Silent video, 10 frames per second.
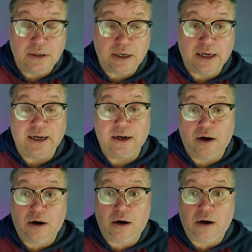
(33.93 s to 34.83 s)
uh,
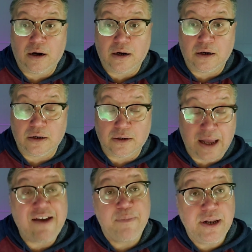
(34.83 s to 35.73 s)
are
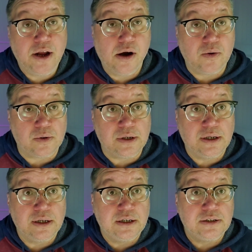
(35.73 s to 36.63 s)
have been known
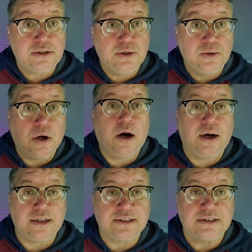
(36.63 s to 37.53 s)
to
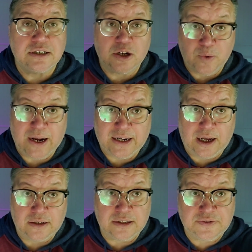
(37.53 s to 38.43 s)
cause
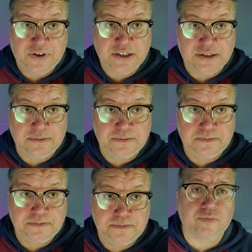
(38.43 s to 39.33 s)
erectile dysfunction.
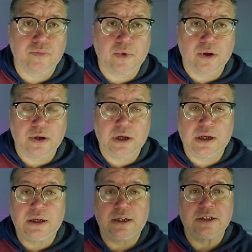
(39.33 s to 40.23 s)

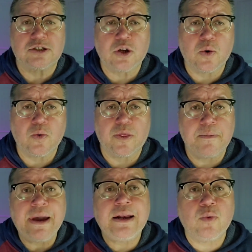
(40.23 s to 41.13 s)
So the
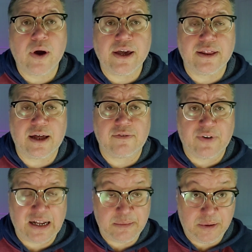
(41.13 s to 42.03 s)
main way that
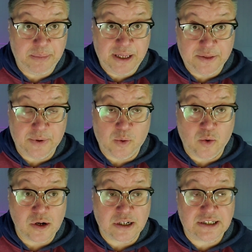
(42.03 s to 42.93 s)
vitamin B3
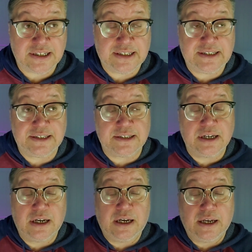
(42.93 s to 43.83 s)
works is
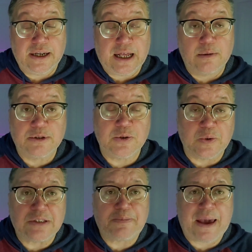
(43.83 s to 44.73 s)
it helps to
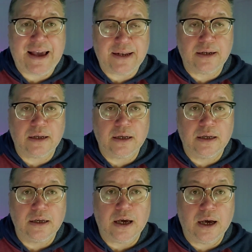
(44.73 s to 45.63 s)
expand
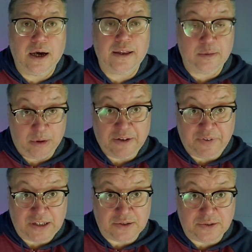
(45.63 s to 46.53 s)
uh, the blood
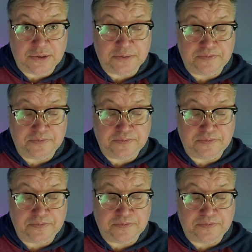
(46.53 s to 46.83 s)
vessels